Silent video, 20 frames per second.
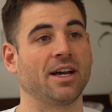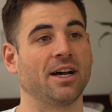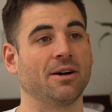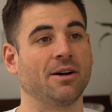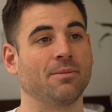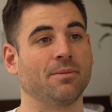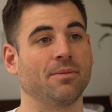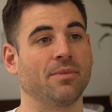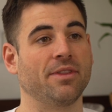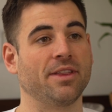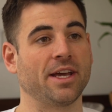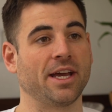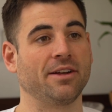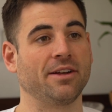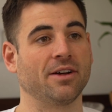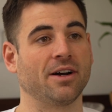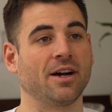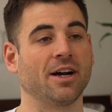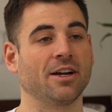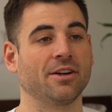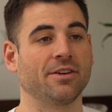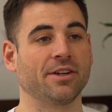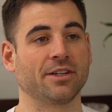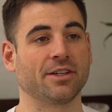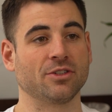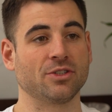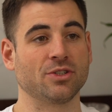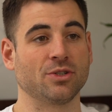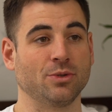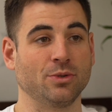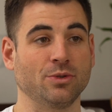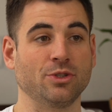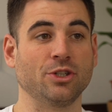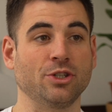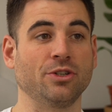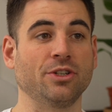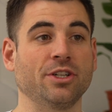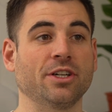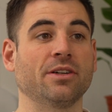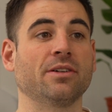on than hiring too
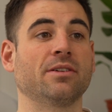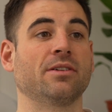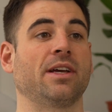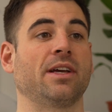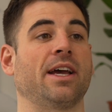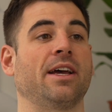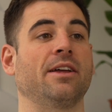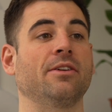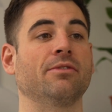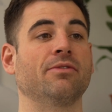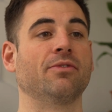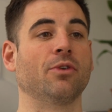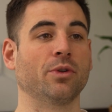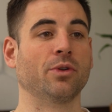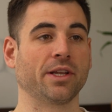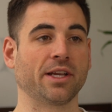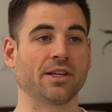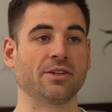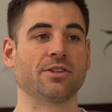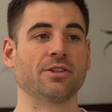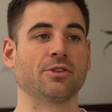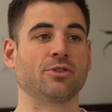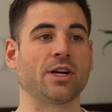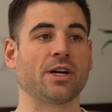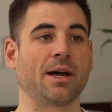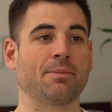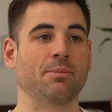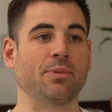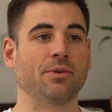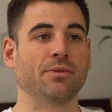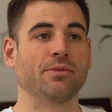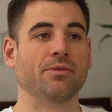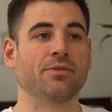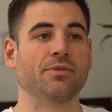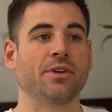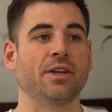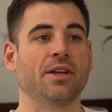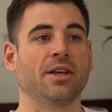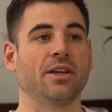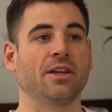junior and falling into the trap of
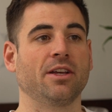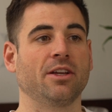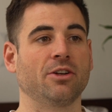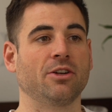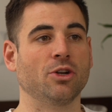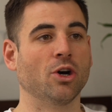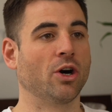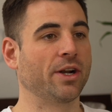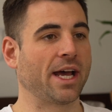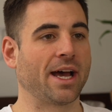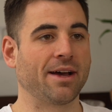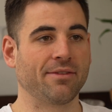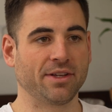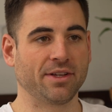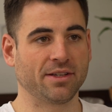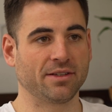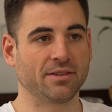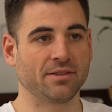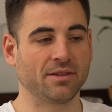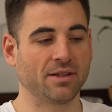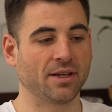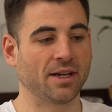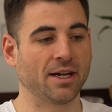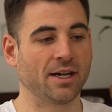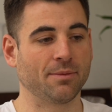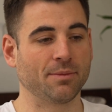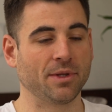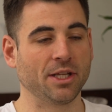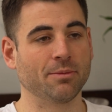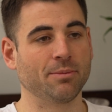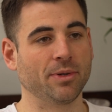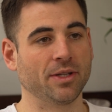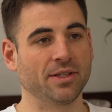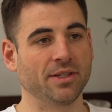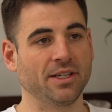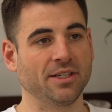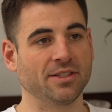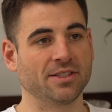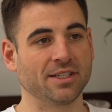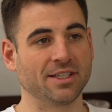not having the
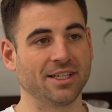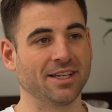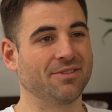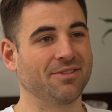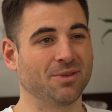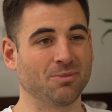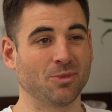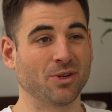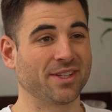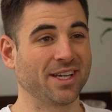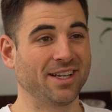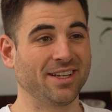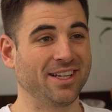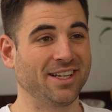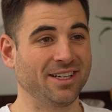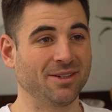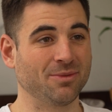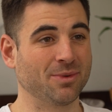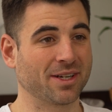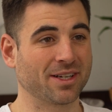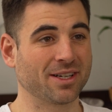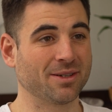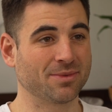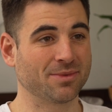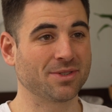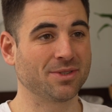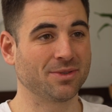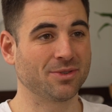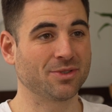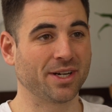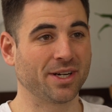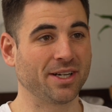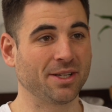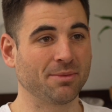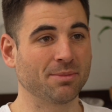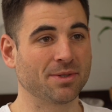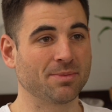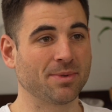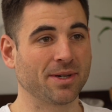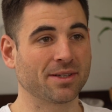ability to give them what they need when it comes to a
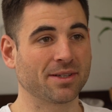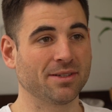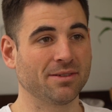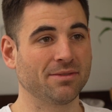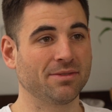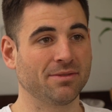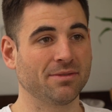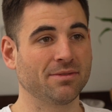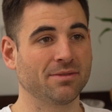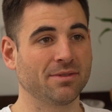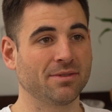training perspective.